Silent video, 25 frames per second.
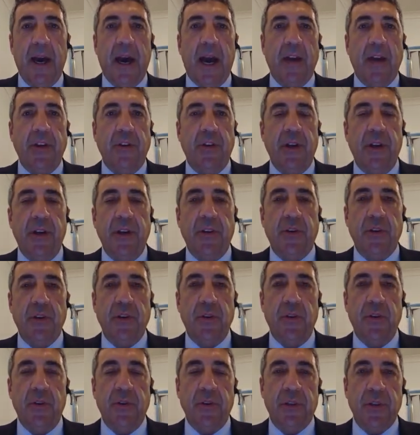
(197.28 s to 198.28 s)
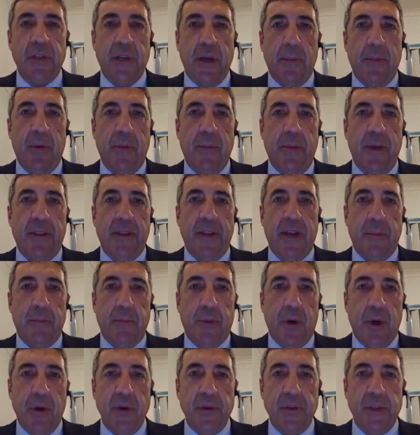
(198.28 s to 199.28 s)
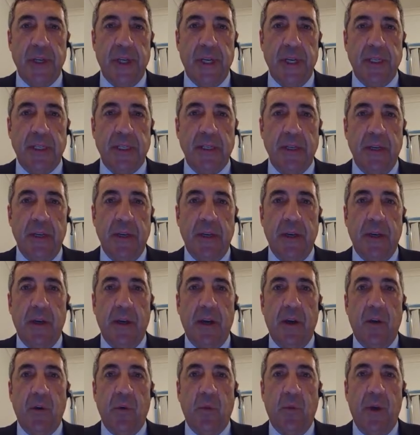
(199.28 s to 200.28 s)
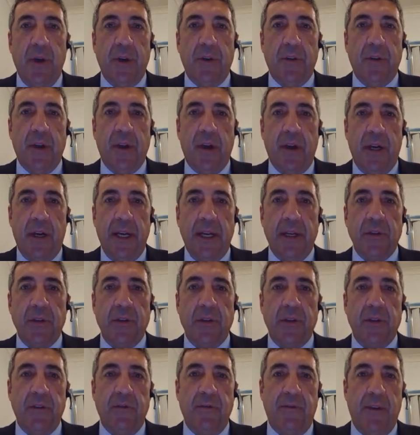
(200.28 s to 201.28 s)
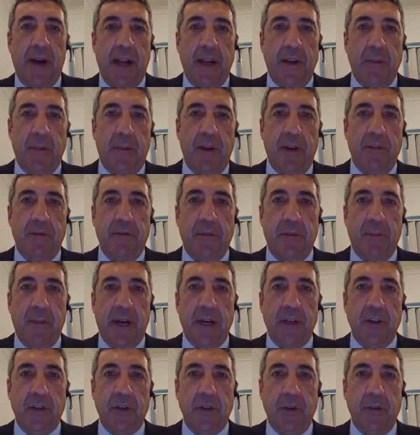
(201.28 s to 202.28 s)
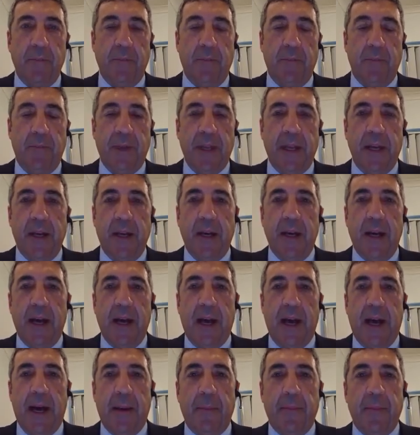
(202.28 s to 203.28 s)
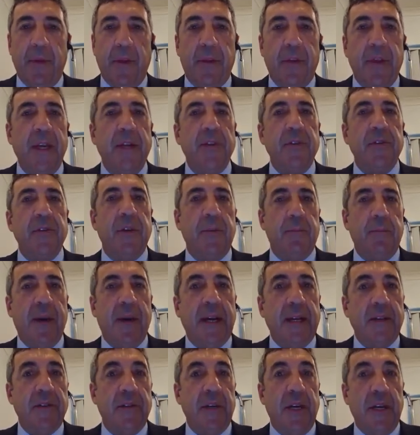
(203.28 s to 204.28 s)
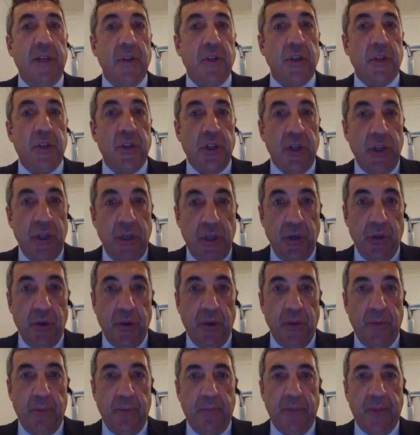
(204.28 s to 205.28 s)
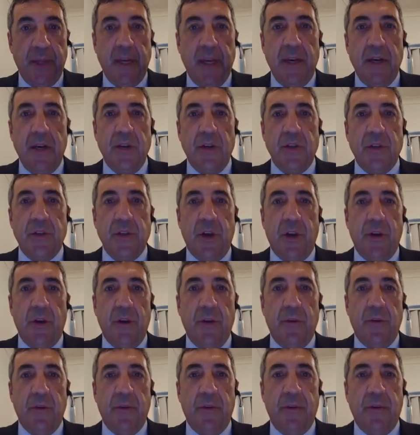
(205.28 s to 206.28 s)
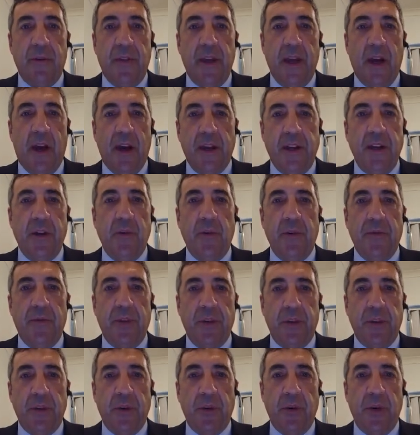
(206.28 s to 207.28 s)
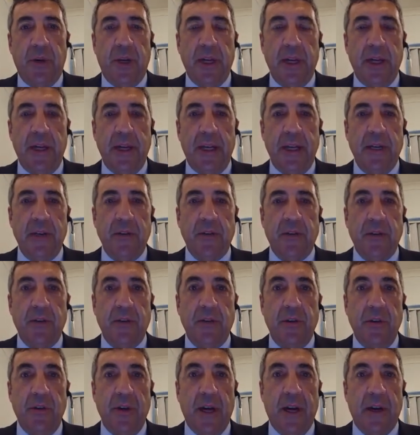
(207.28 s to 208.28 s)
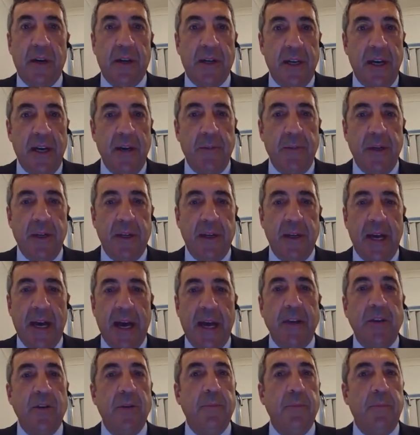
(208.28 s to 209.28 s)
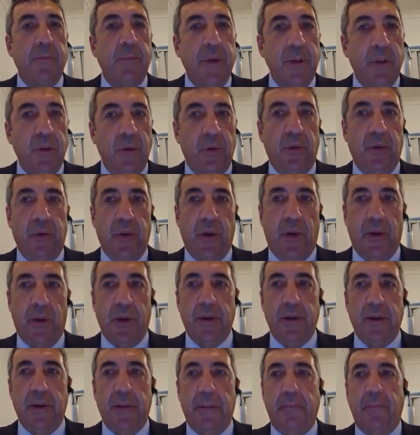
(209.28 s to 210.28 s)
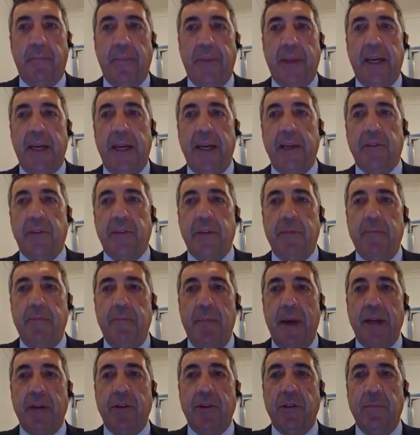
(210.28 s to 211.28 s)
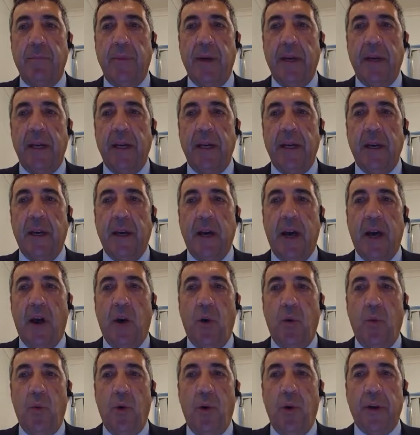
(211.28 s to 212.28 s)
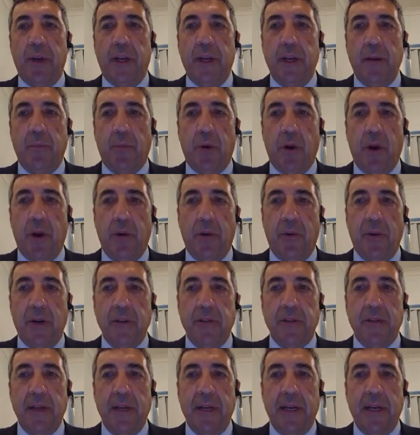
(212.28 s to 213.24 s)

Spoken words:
and you need to supplement that process with links to valuable information, things that make sense to you. So the idea of the toolkit is that you now keep it and you build on it. It's meant to be a work in progress.